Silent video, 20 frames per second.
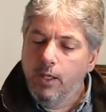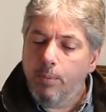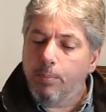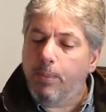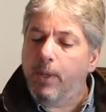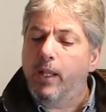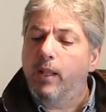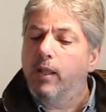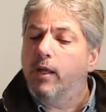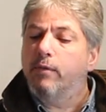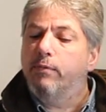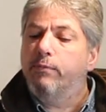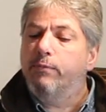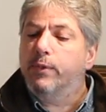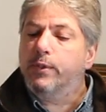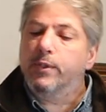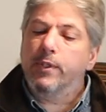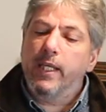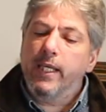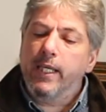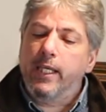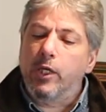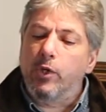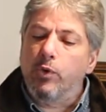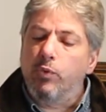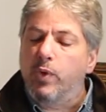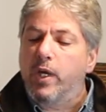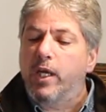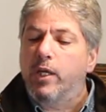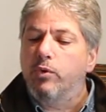My love is like a
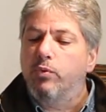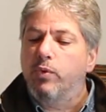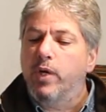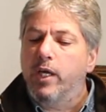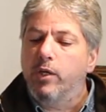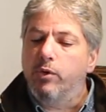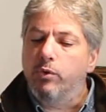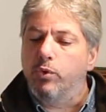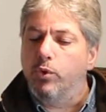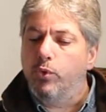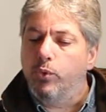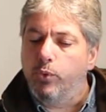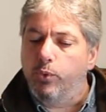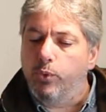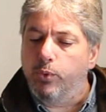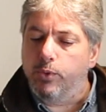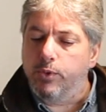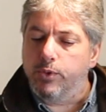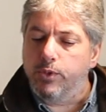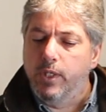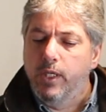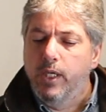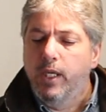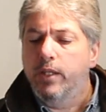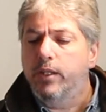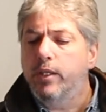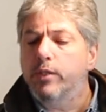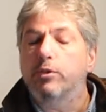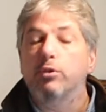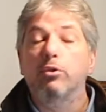red, red rose
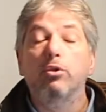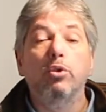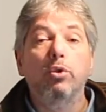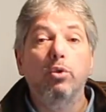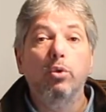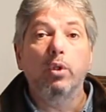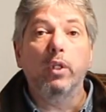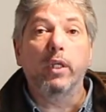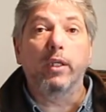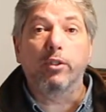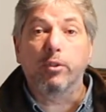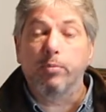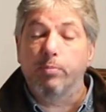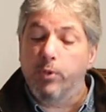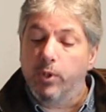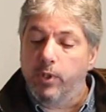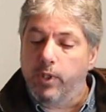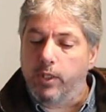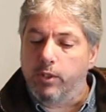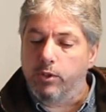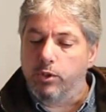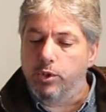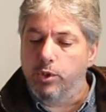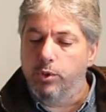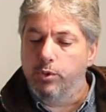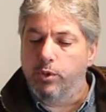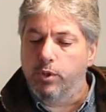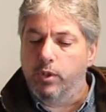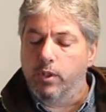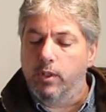that's newly sprung in
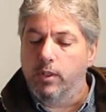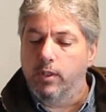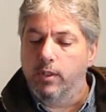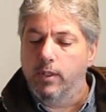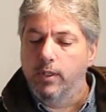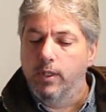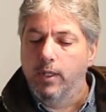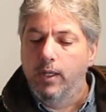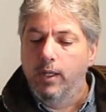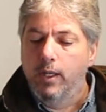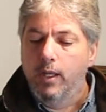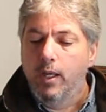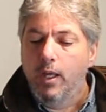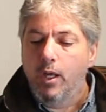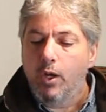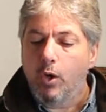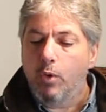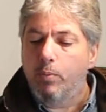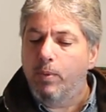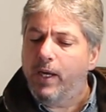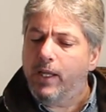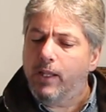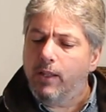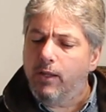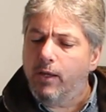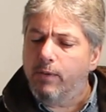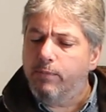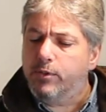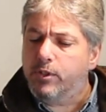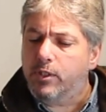June. Oh, my
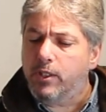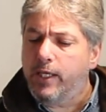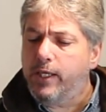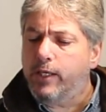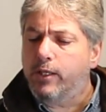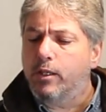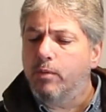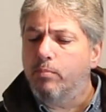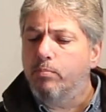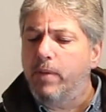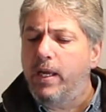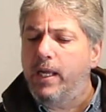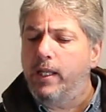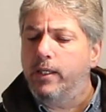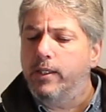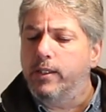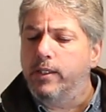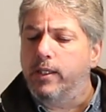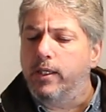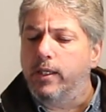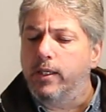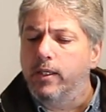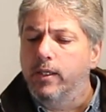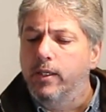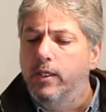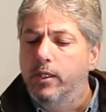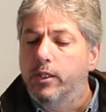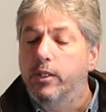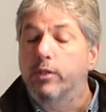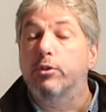love's like the melody
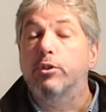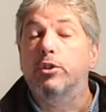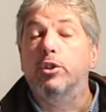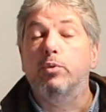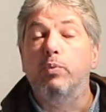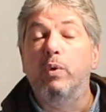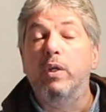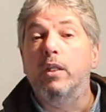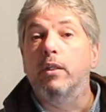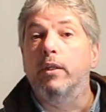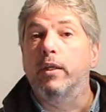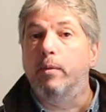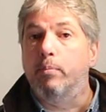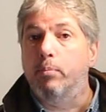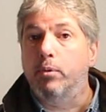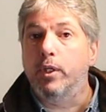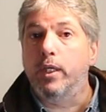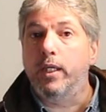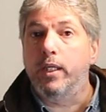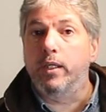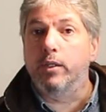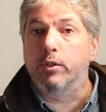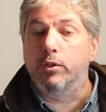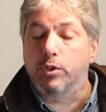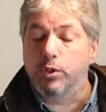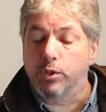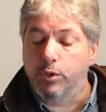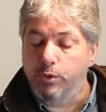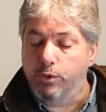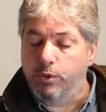that's sweetly played in
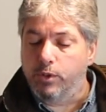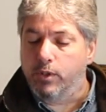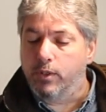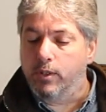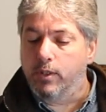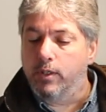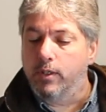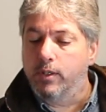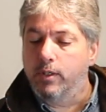tune.